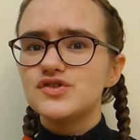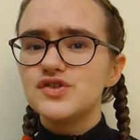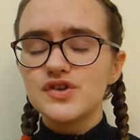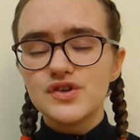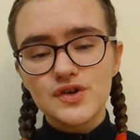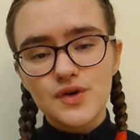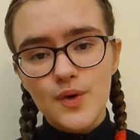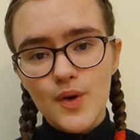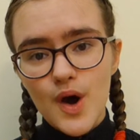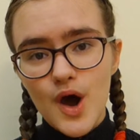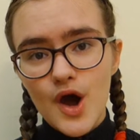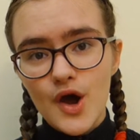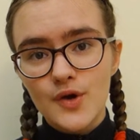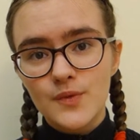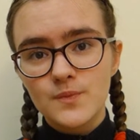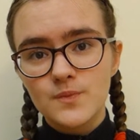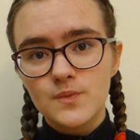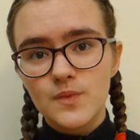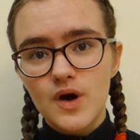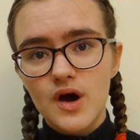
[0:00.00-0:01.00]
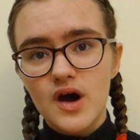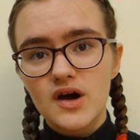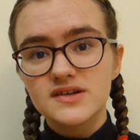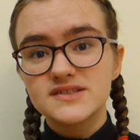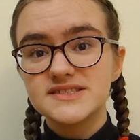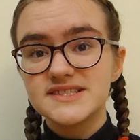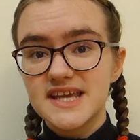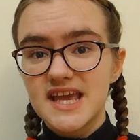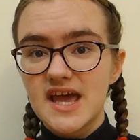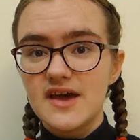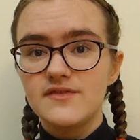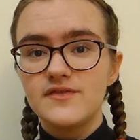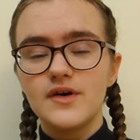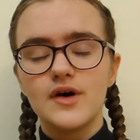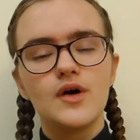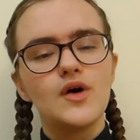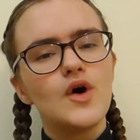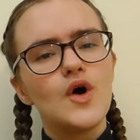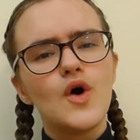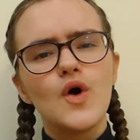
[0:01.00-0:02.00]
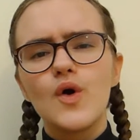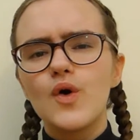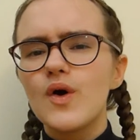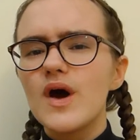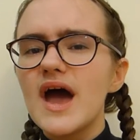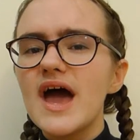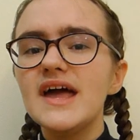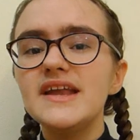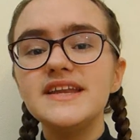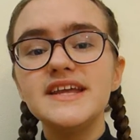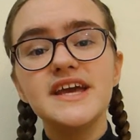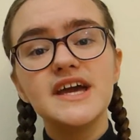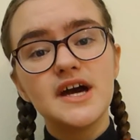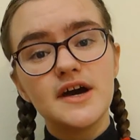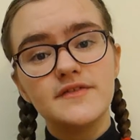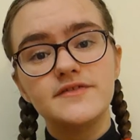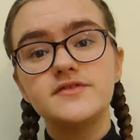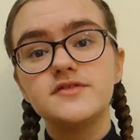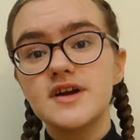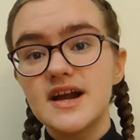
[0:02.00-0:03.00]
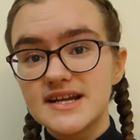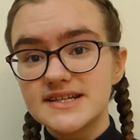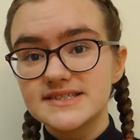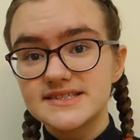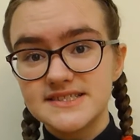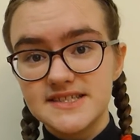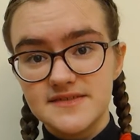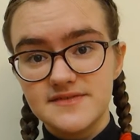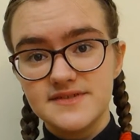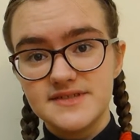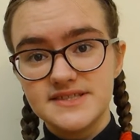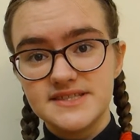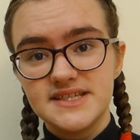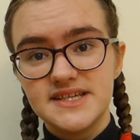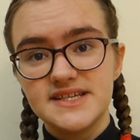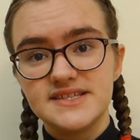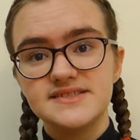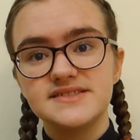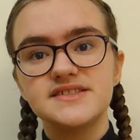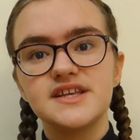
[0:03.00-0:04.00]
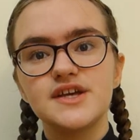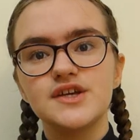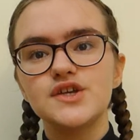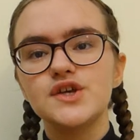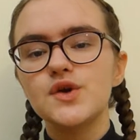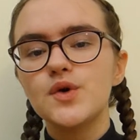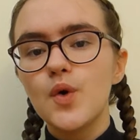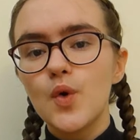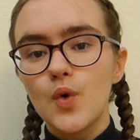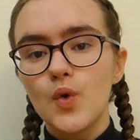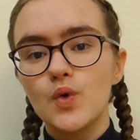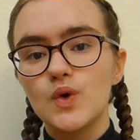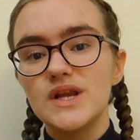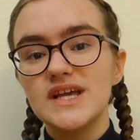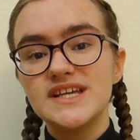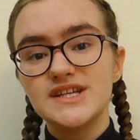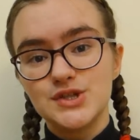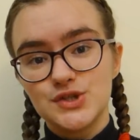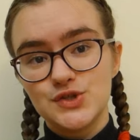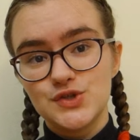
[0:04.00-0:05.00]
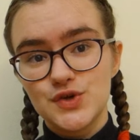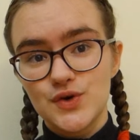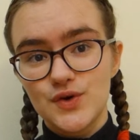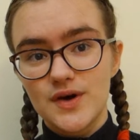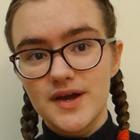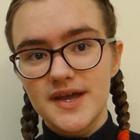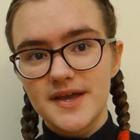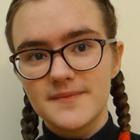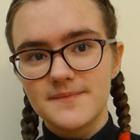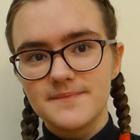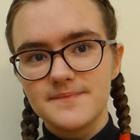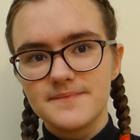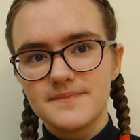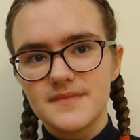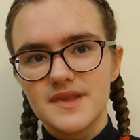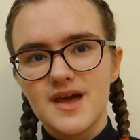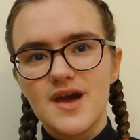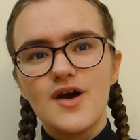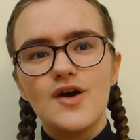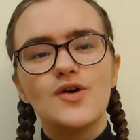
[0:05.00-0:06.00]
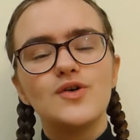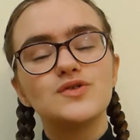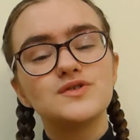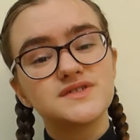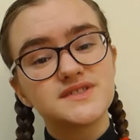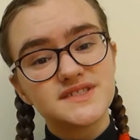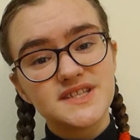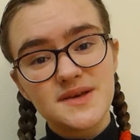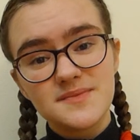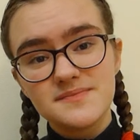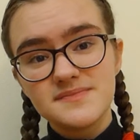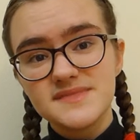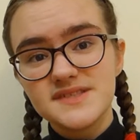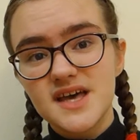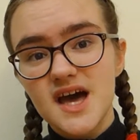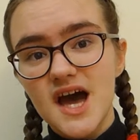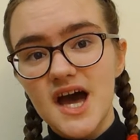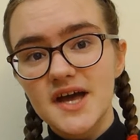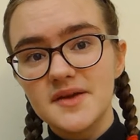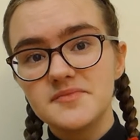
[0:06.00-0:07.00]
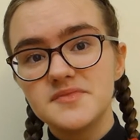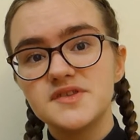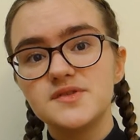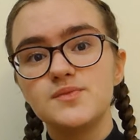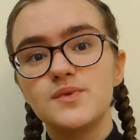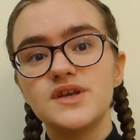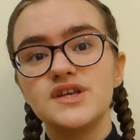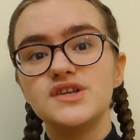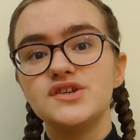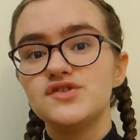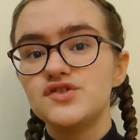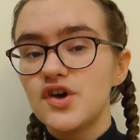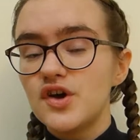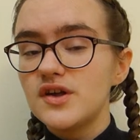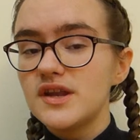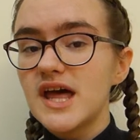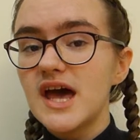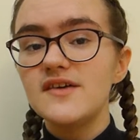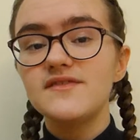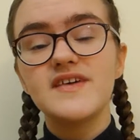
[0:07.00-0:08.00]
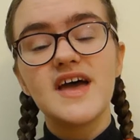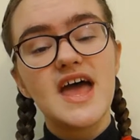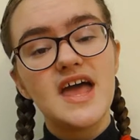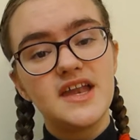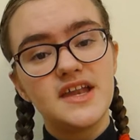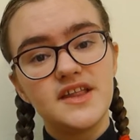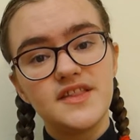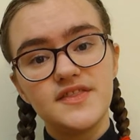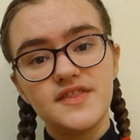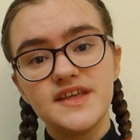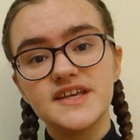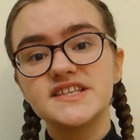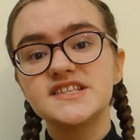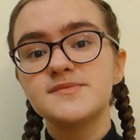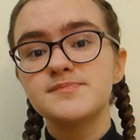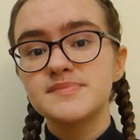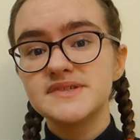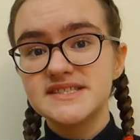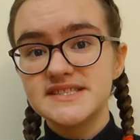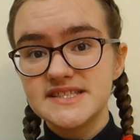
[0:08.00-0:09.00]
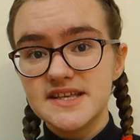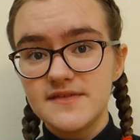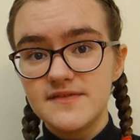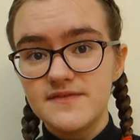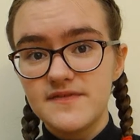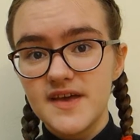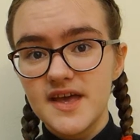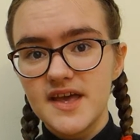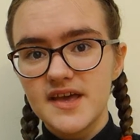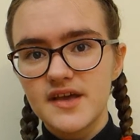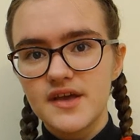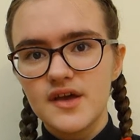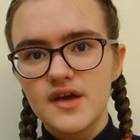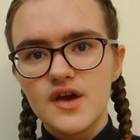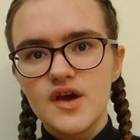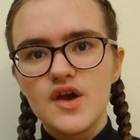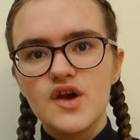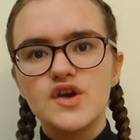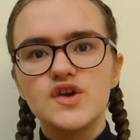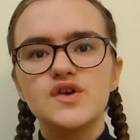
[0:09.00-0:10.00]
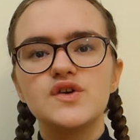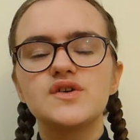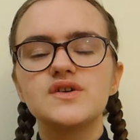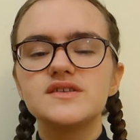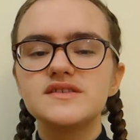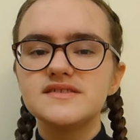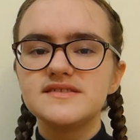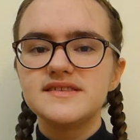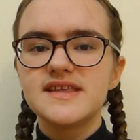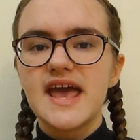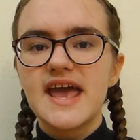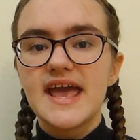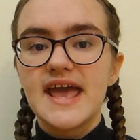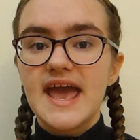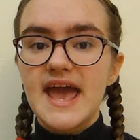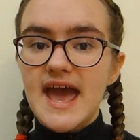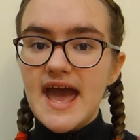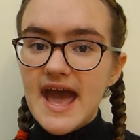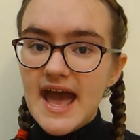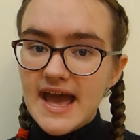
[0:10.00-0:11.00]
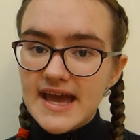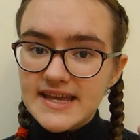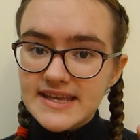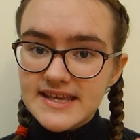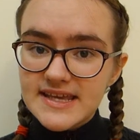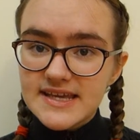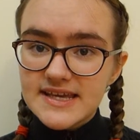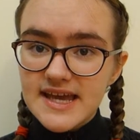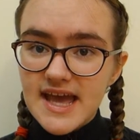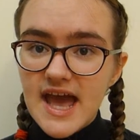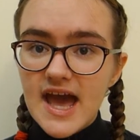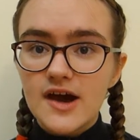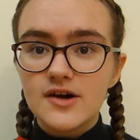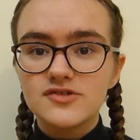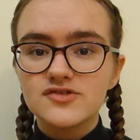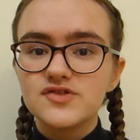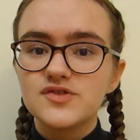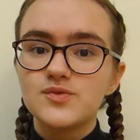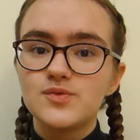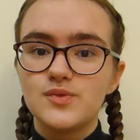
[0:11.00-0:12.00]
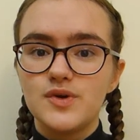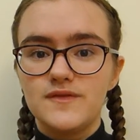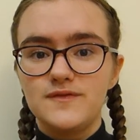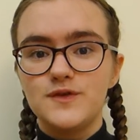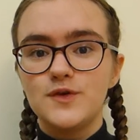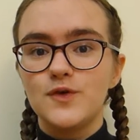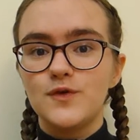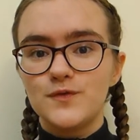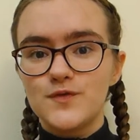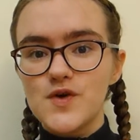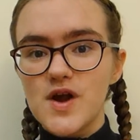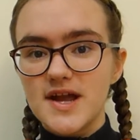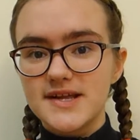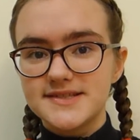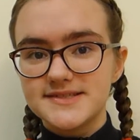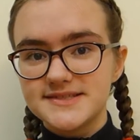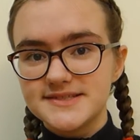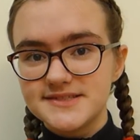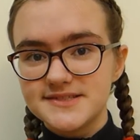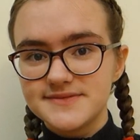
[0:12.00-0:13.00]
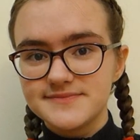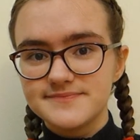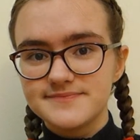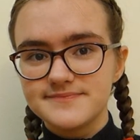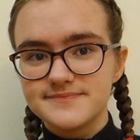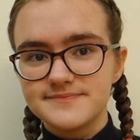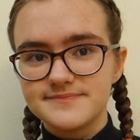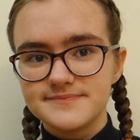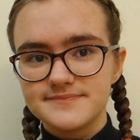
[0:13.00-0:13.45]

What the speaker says: do your homework together, or any other activities that you all enjoy. Or sometimes, when you don't have anything specific, you can say hanging out with your friends.